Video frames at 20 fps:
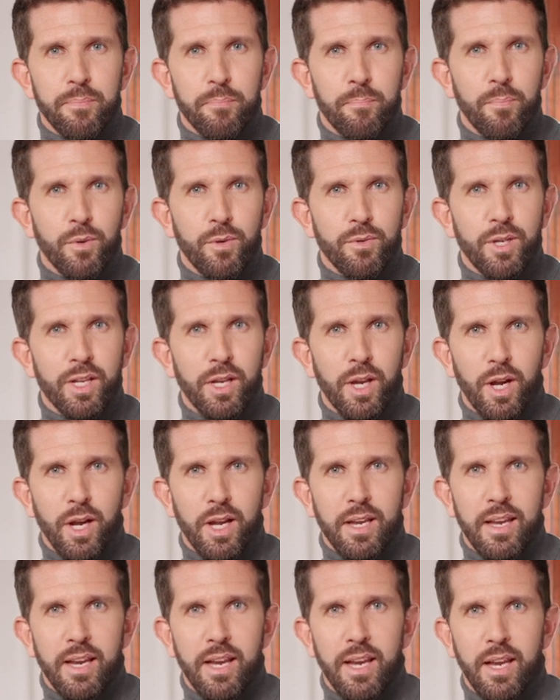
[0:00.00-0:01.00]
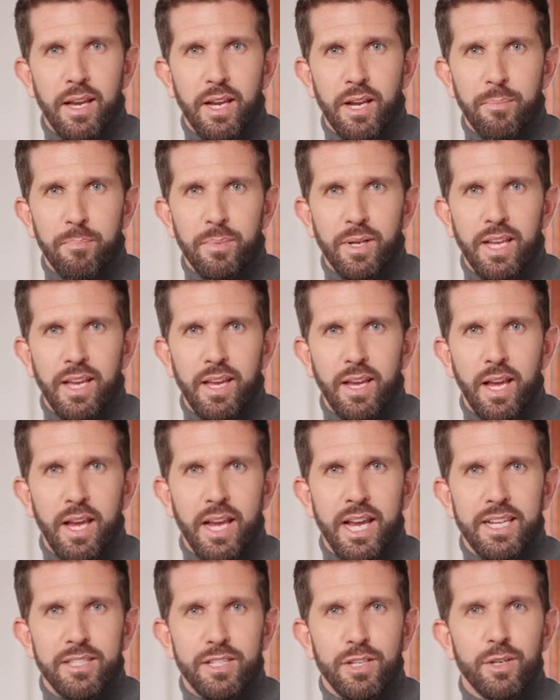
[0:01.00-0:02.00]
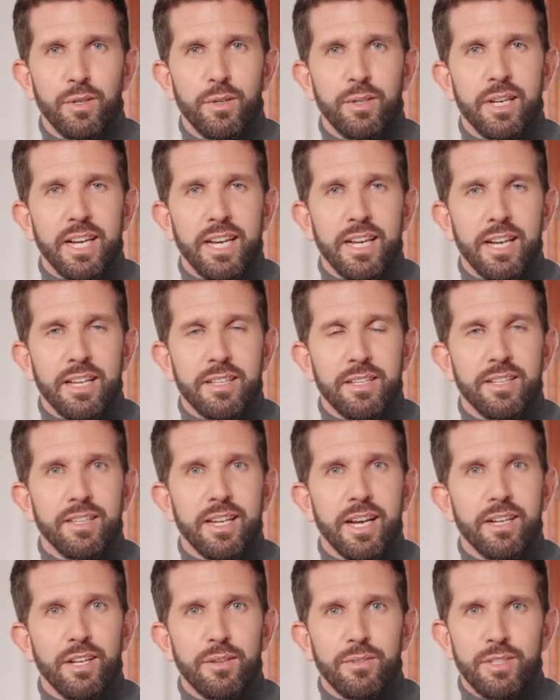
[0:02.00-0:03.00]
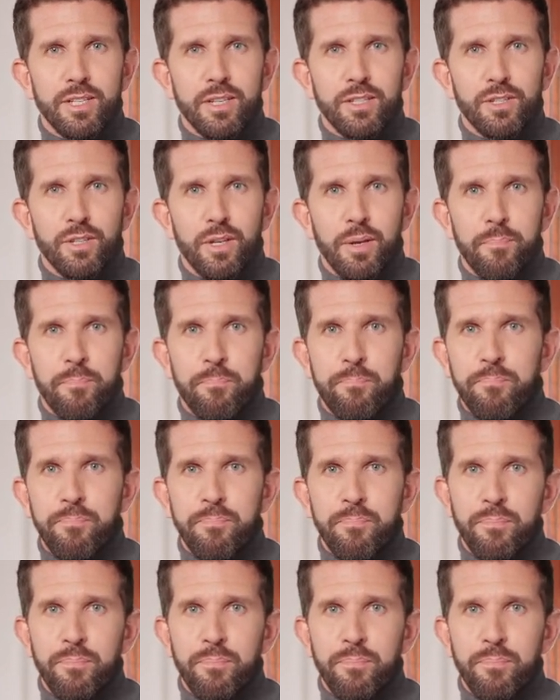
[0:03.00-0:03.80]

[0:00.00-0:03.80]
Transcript: Moving on, Habitica has a unique incentive system.